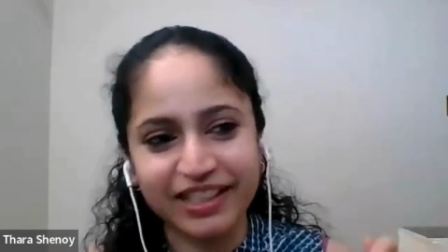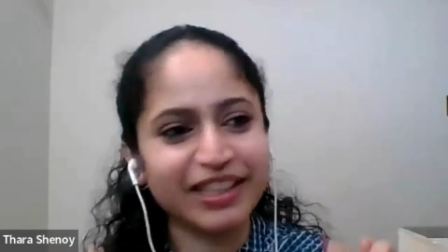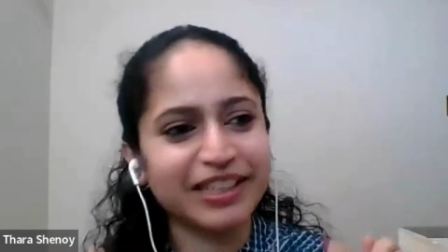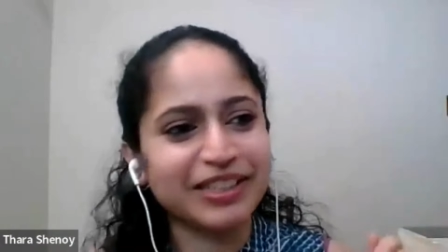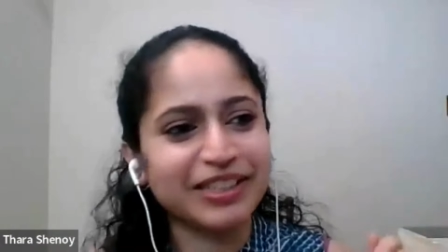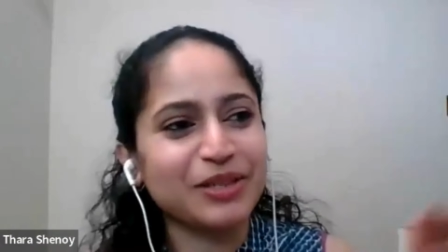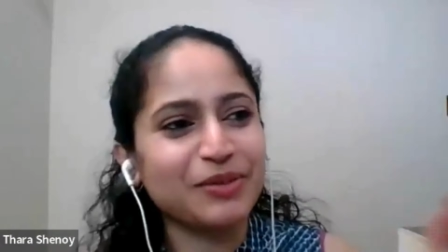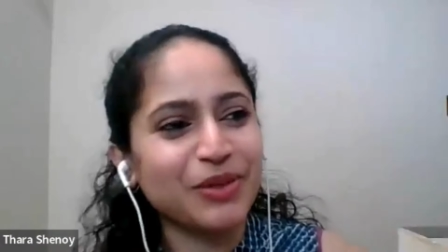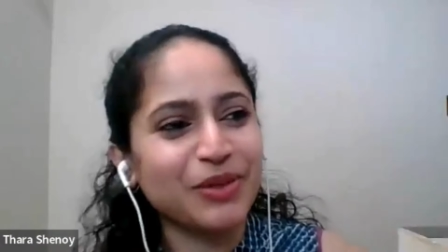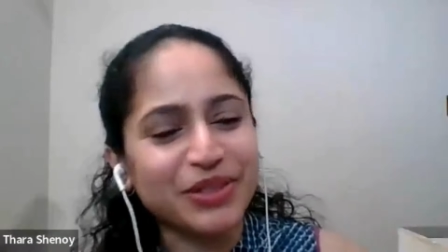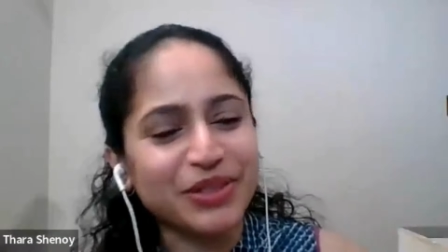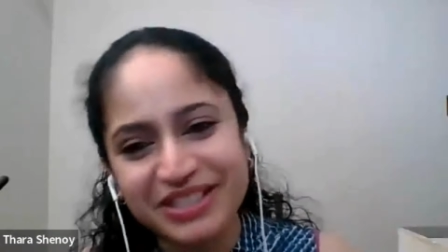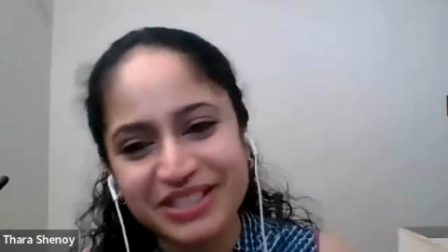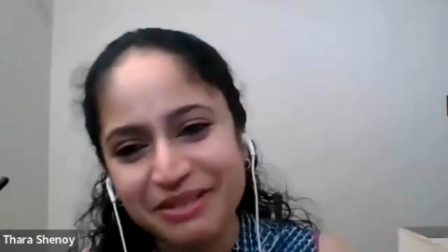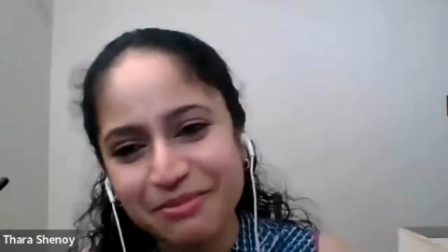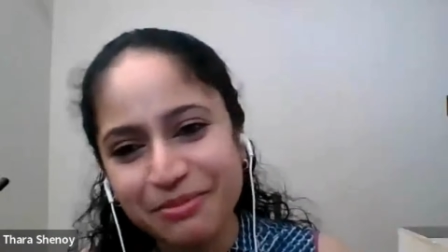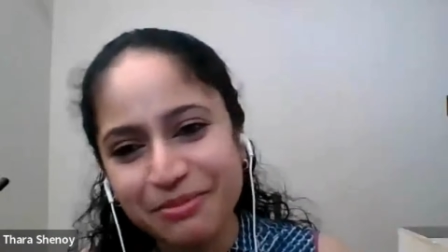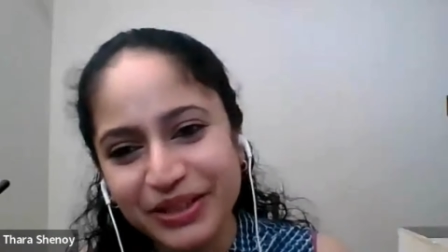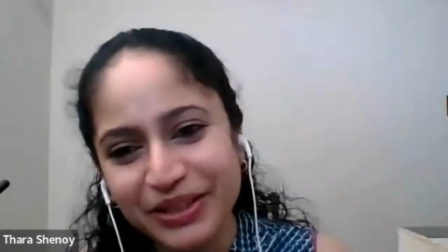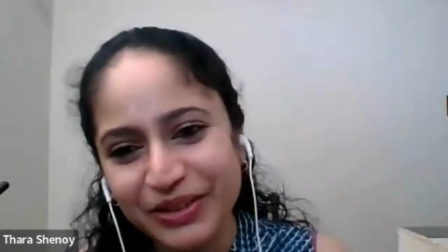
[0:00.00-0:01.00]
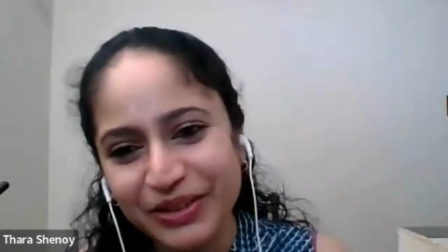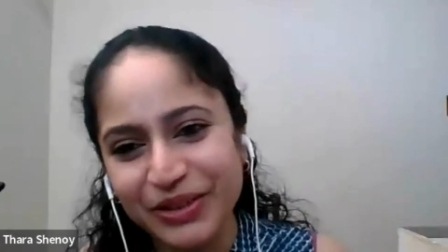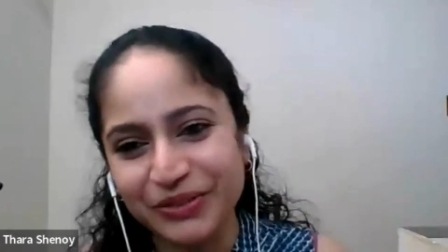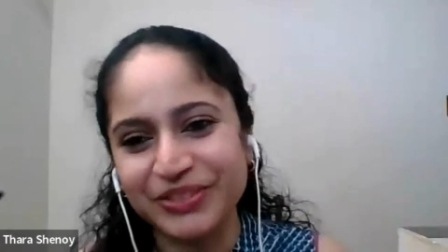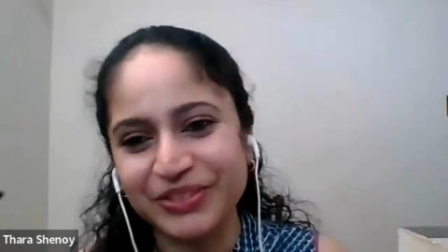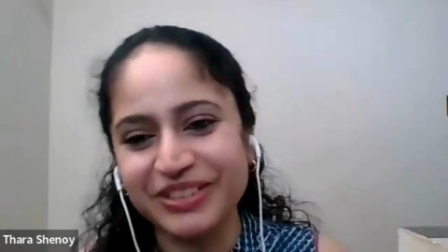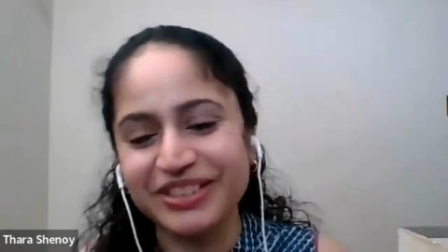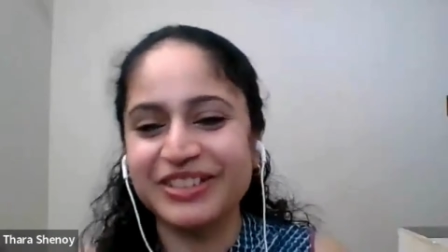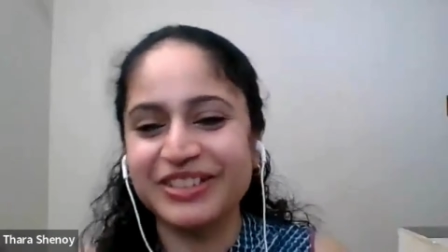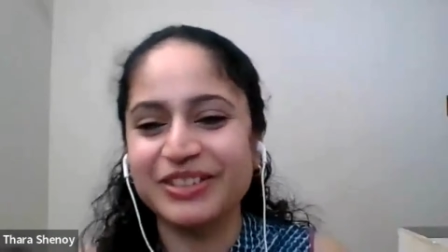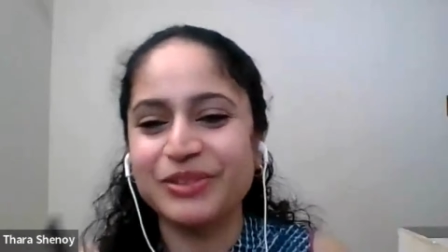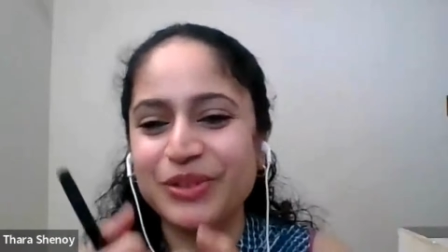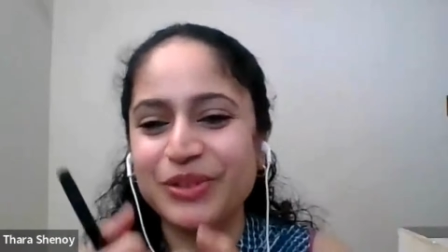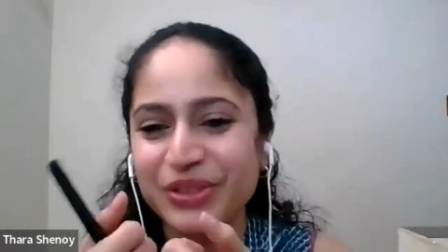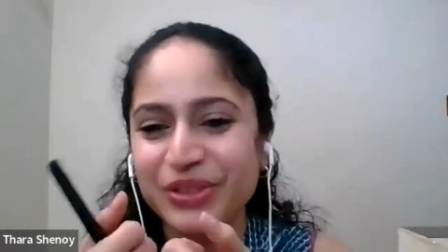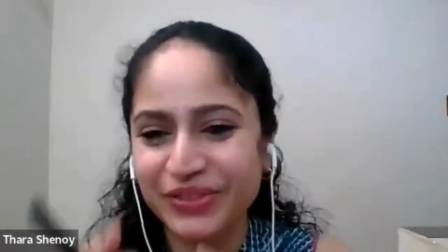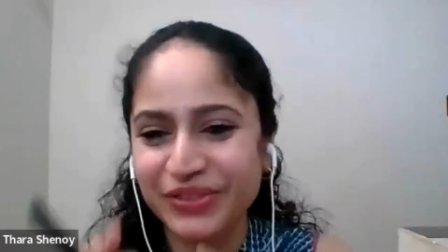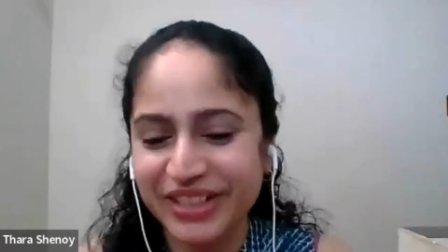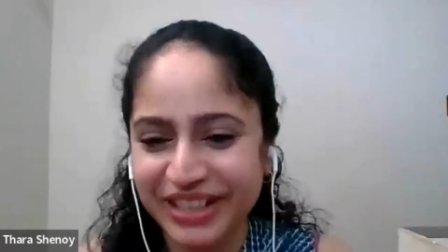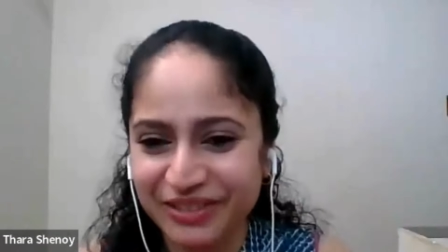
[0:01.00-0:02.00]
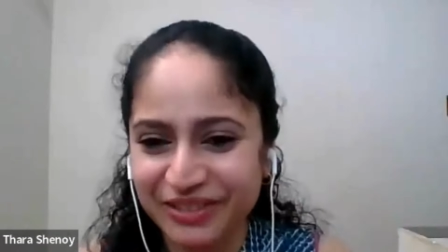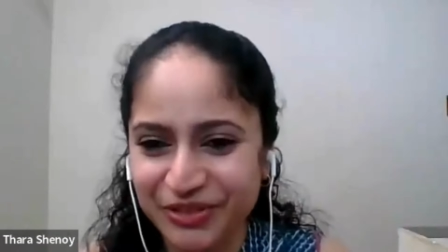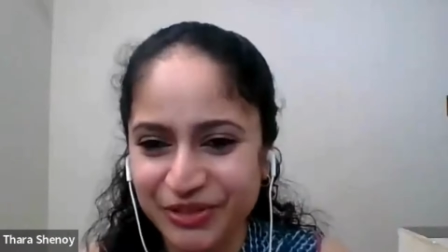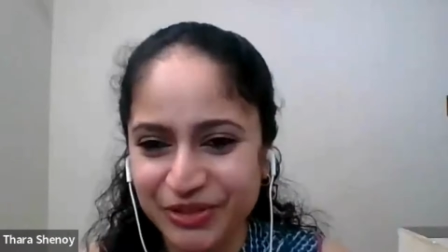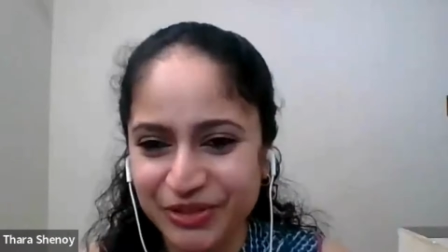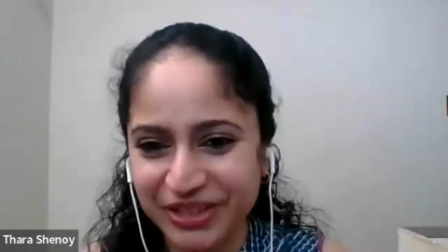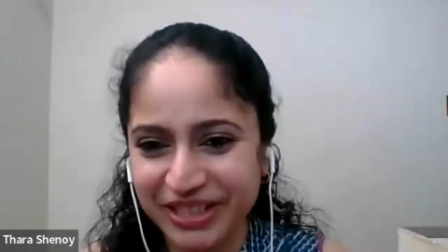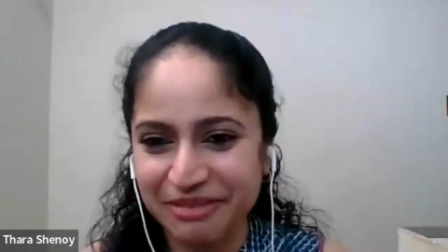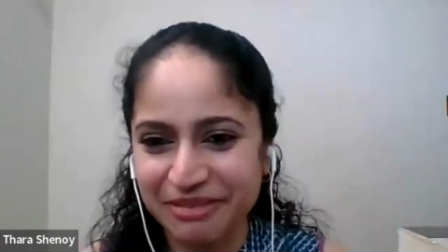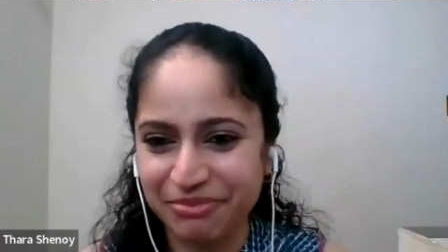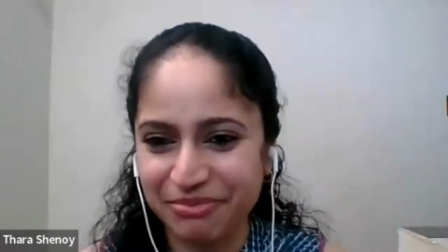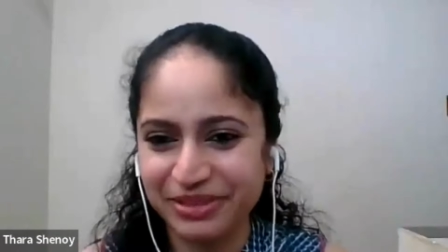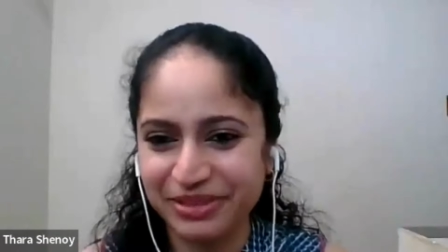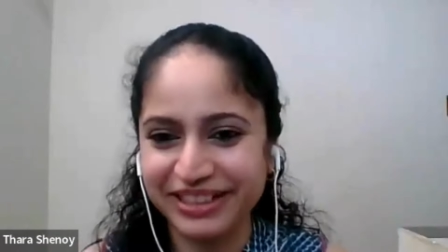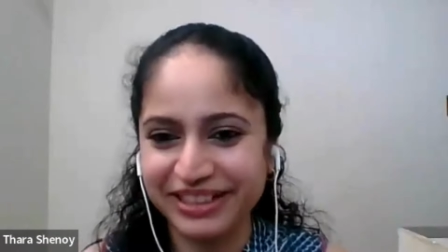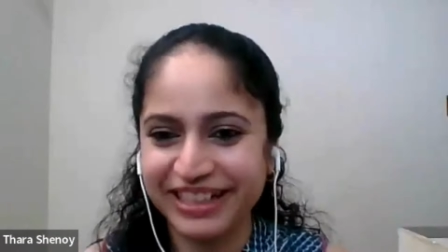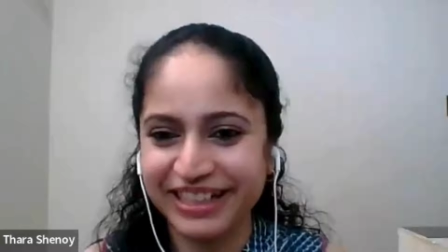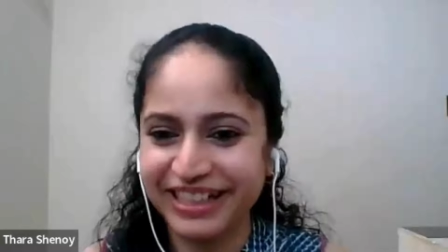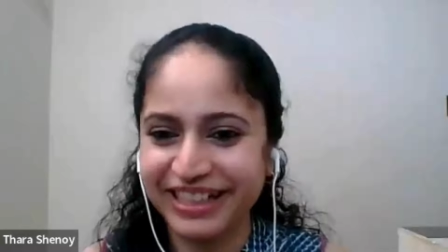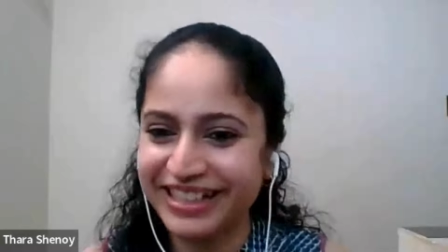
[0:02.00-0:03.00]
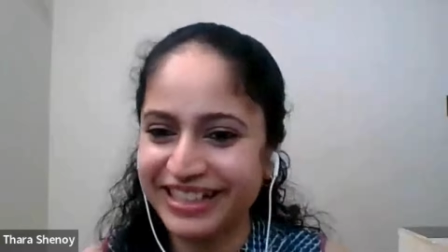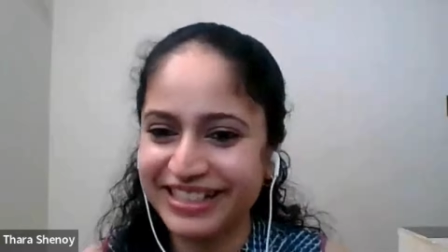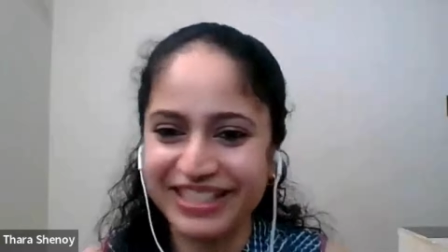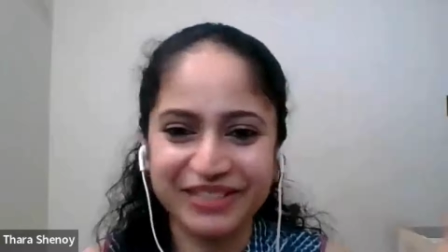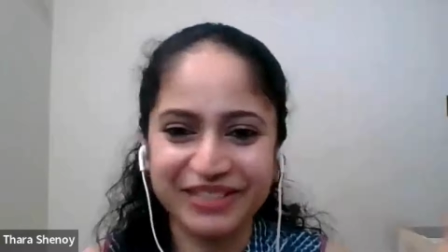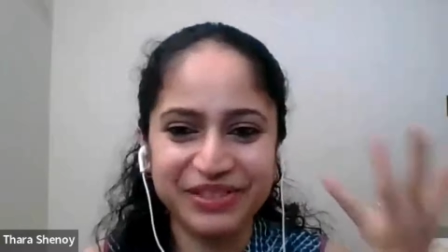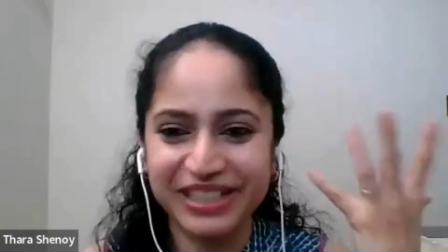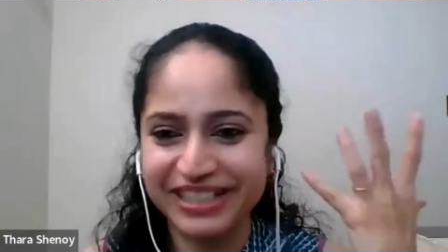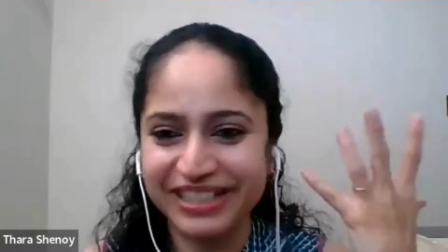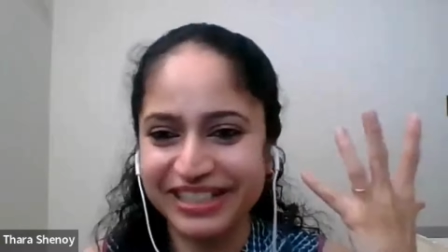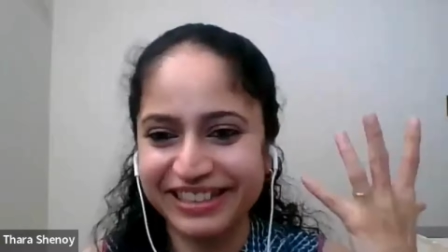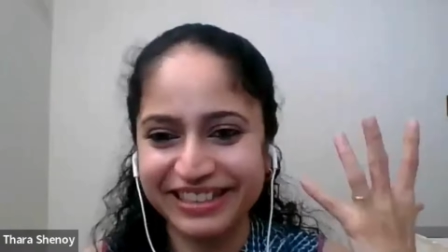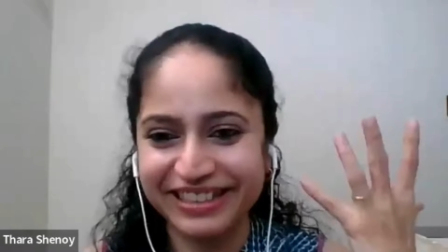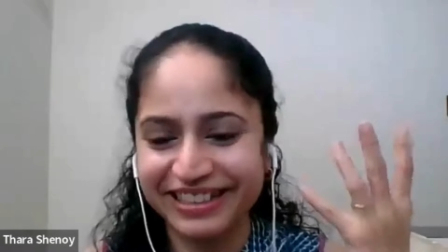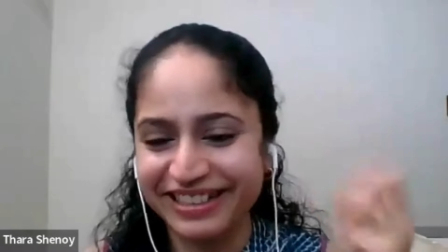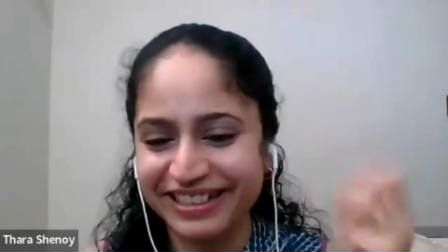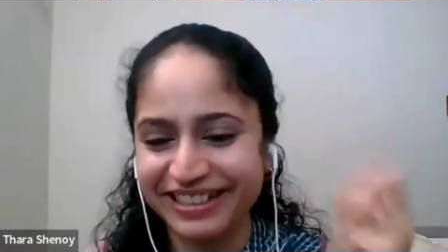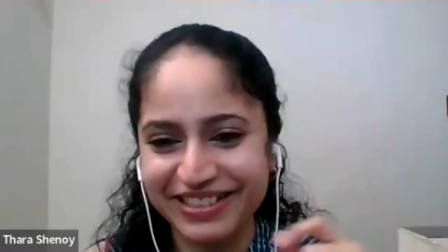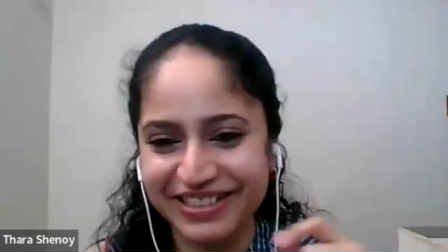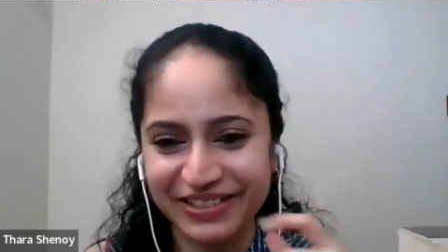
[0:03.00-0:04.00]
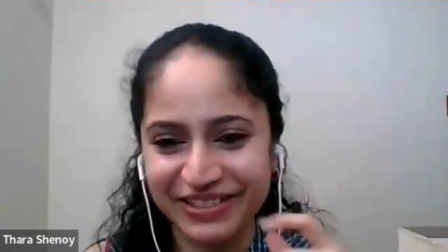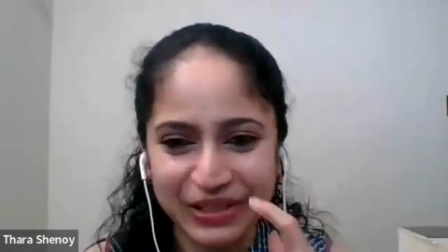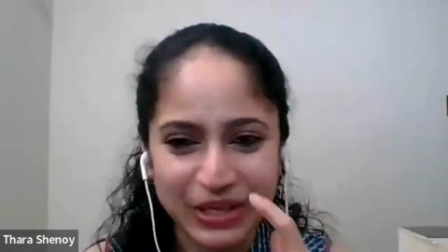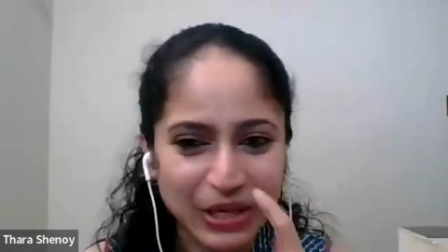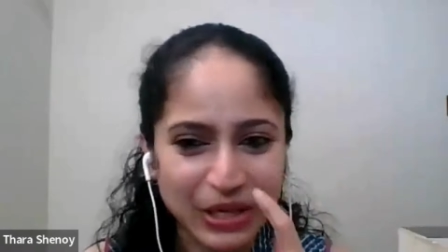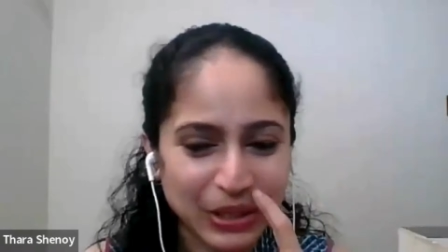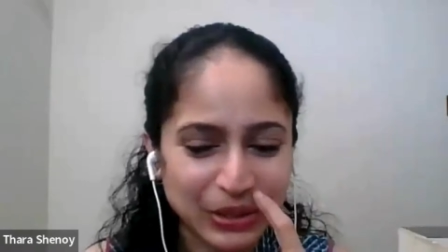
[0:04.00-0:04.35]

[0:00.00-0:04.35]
Alexa, what is the meaning of this? They don't even have to type. Alexa will tell the answer.